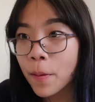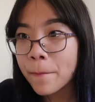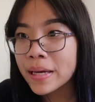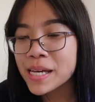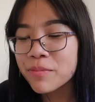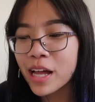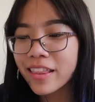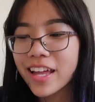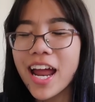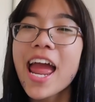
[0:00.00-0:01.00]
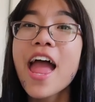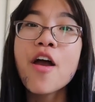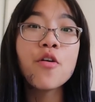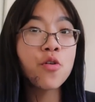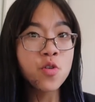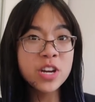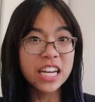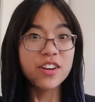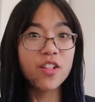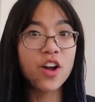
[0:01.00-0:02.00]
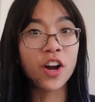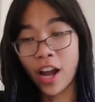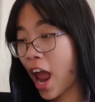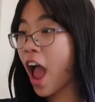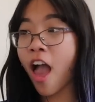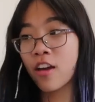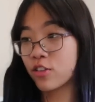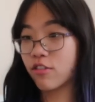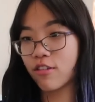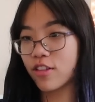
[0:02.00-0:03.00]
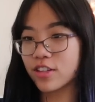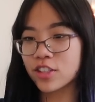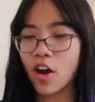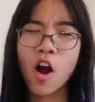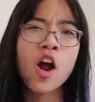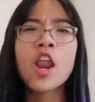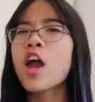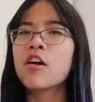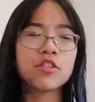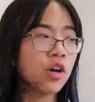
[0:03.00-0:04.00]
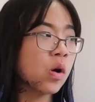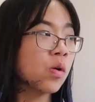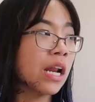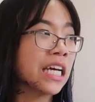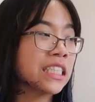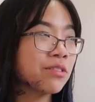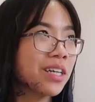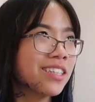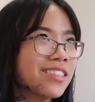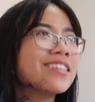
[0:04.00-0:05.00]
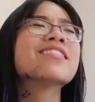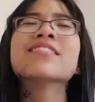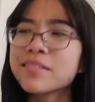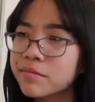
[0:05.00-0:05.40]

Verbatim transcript: lot of people out there need to learn how to do the scar. The last question.